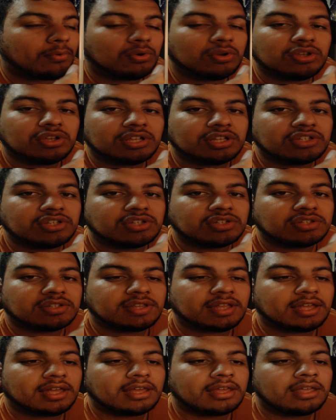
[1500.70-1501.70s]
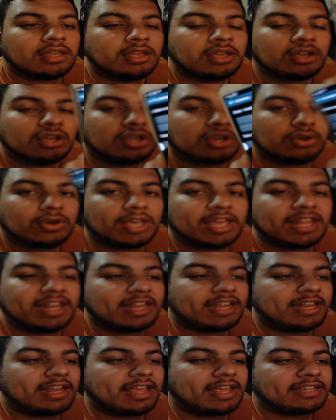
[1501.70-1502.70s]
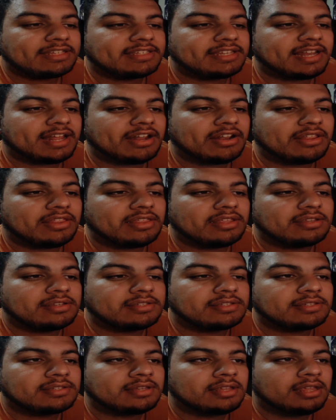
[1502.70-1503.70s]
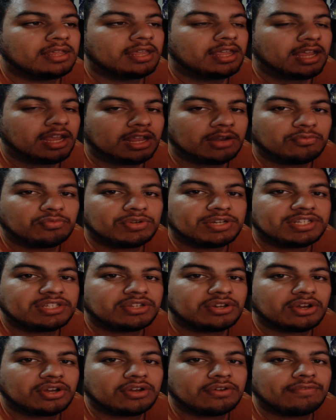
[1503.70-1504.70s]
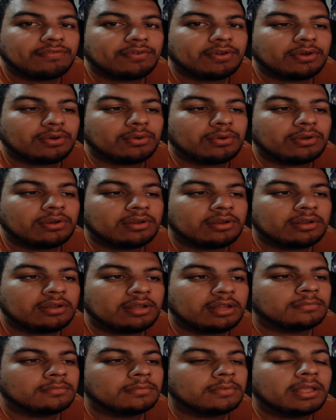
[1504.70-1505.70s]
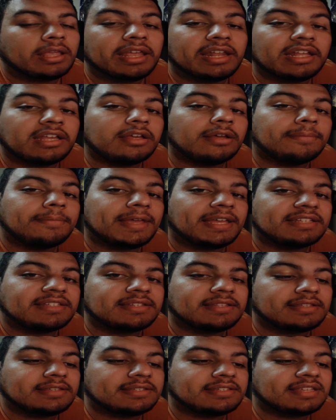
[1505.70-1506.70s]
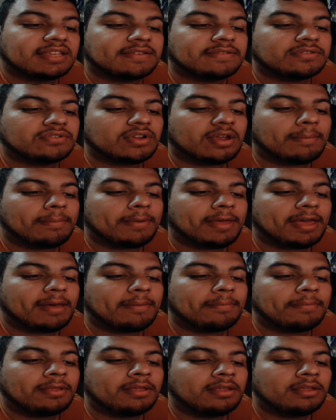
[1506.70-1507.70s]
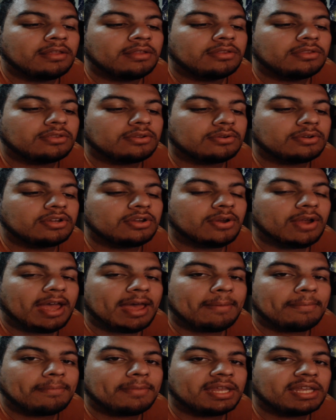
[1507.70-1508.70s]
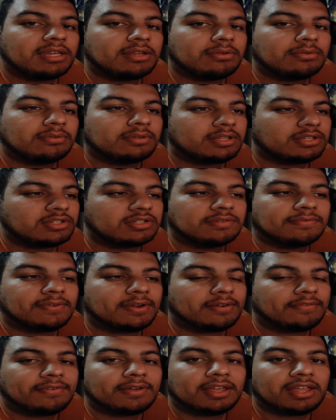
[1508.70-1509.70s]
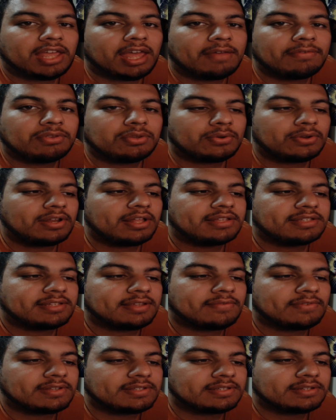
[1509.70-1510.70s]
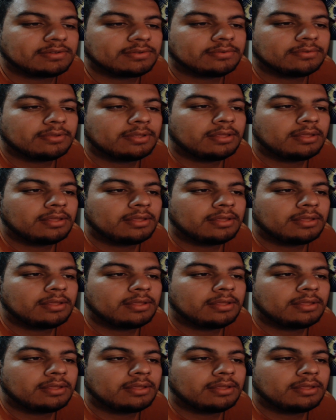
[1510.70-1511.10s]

or you can just go go ahead and exit out of this and restart your phone and come back to the Safestrap app through your app menu and just verify you have 3.72.